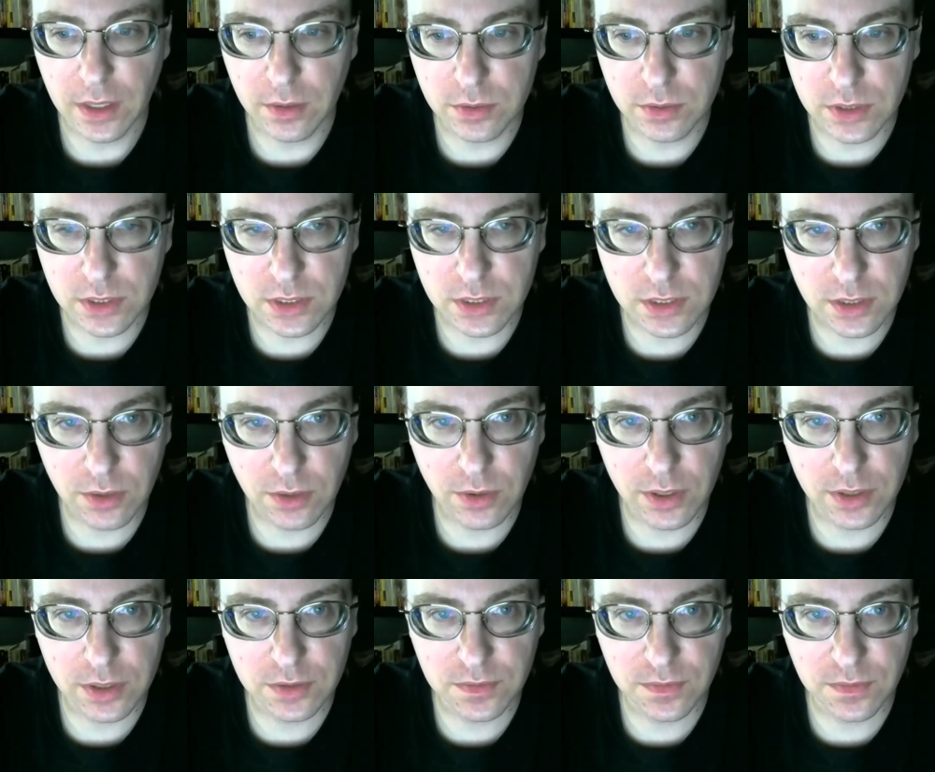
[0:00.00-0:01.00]
It was a
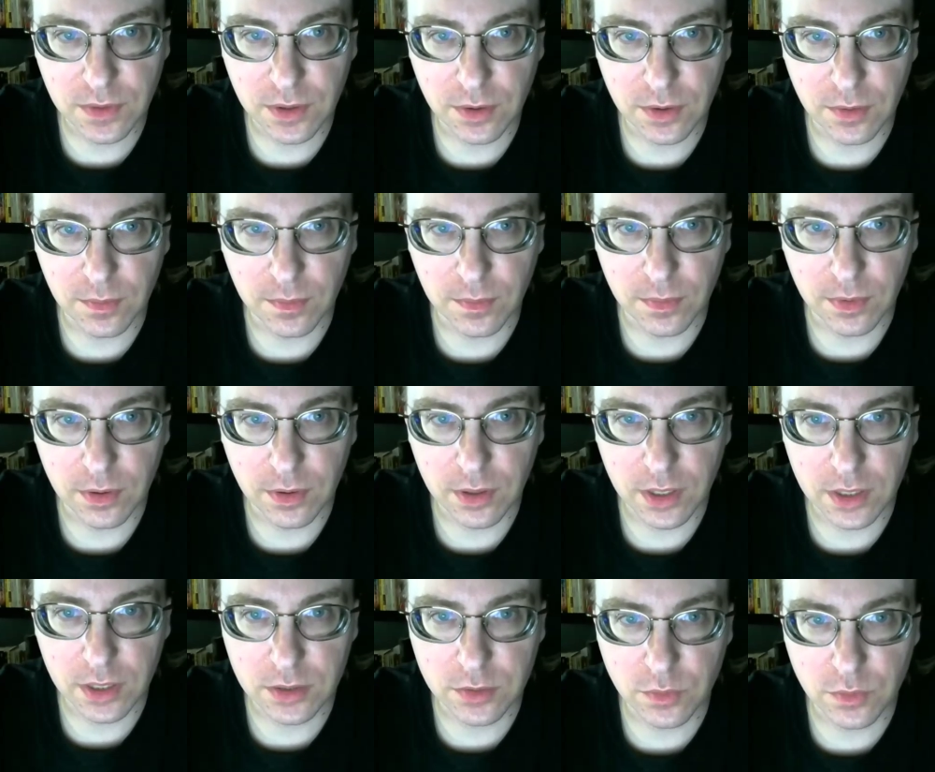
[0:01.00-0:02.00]
serious film.
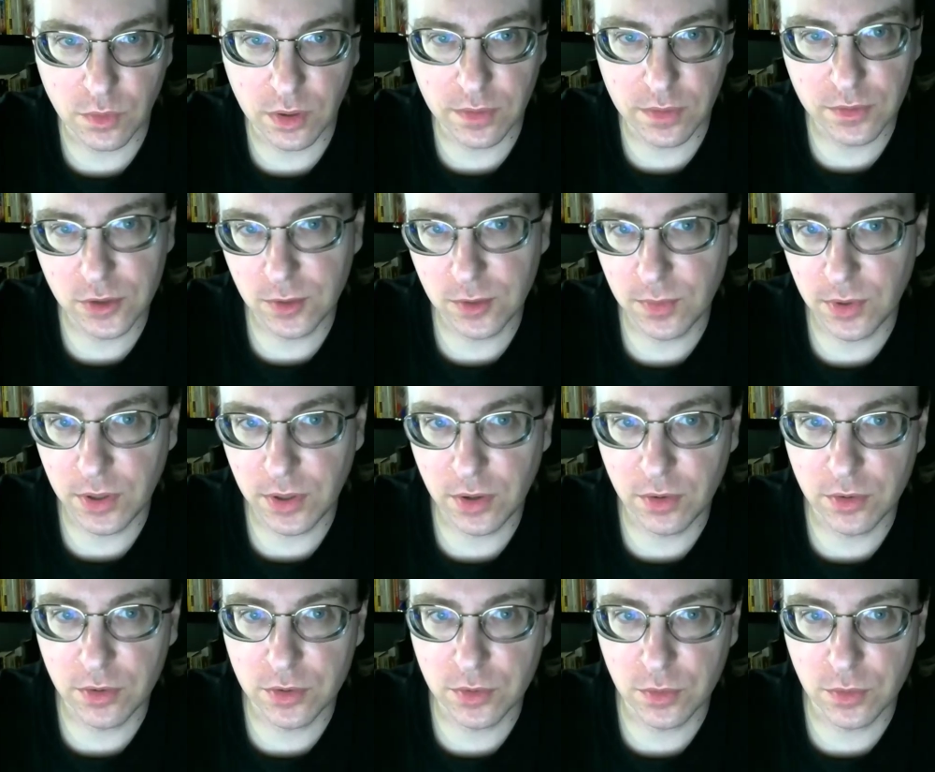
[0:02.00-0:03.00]
It's what if
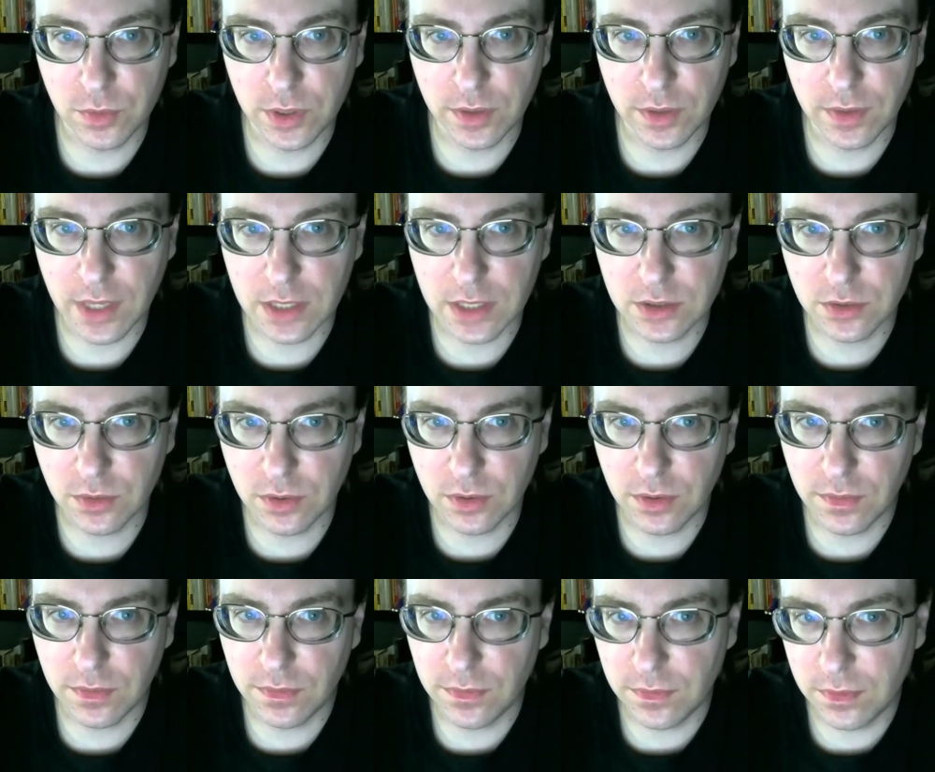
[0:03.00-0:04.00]
superheroes were real? That sort
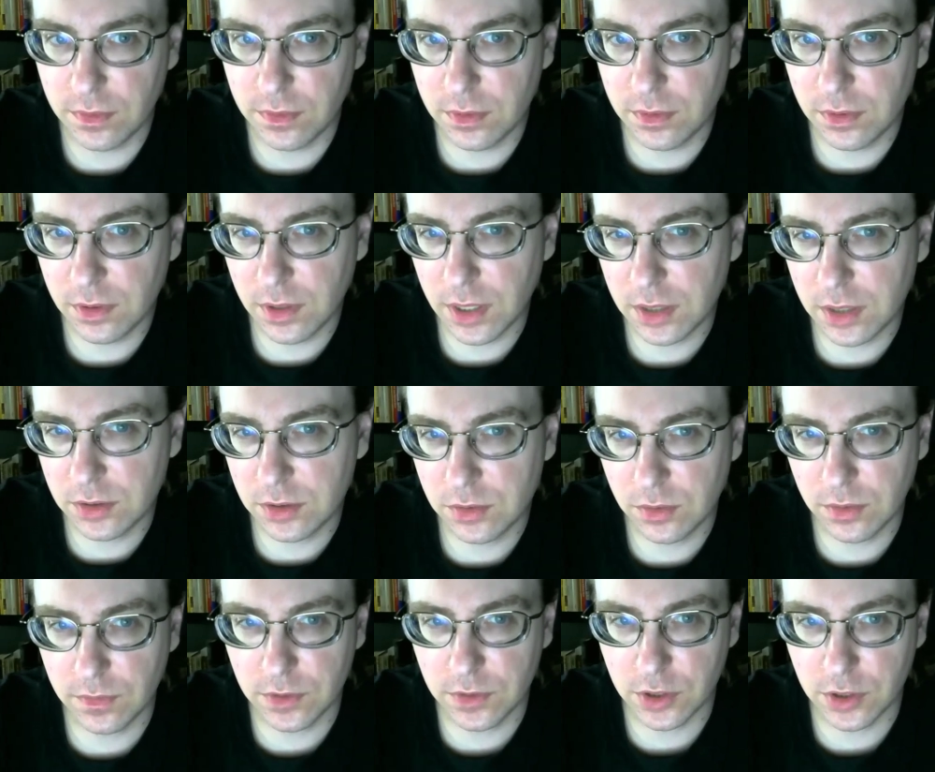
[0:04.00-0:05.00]
of that
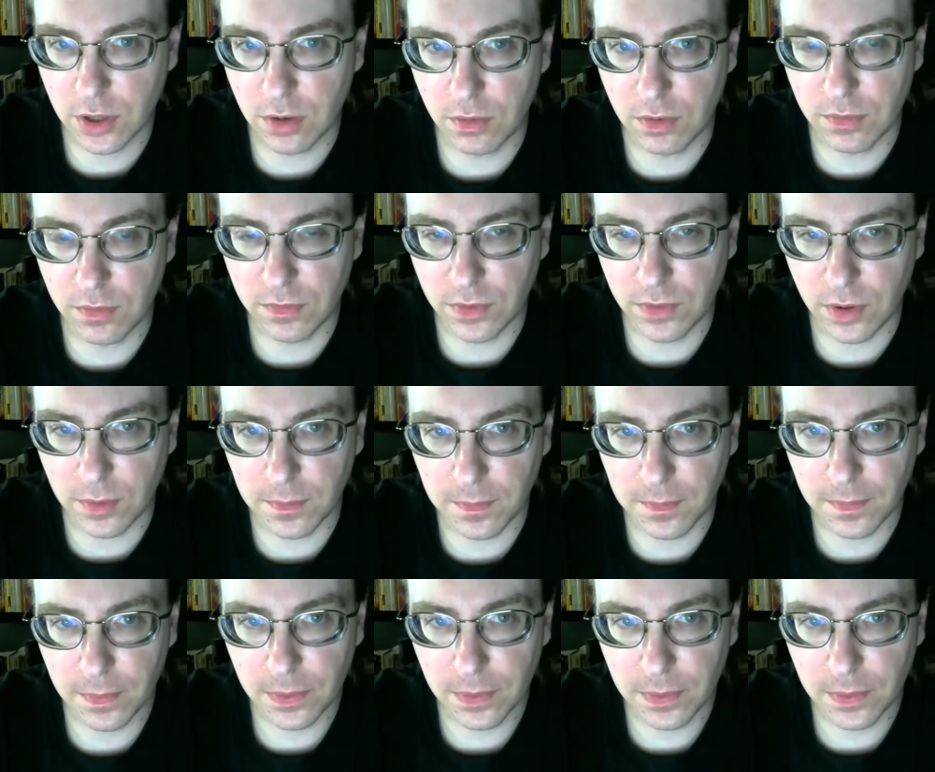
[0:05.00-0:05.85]
sort of genre of film,